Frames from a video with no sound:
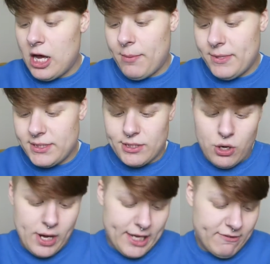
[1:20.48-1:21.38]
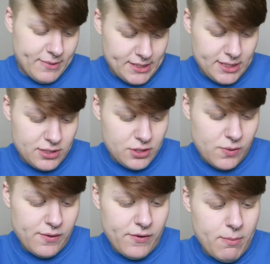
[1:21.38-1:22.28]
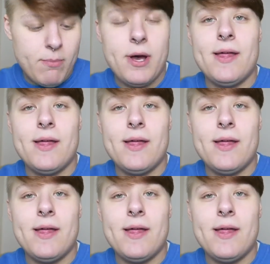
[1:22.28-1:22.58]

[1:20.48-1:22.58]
on hummus, so I gave my sister one of them,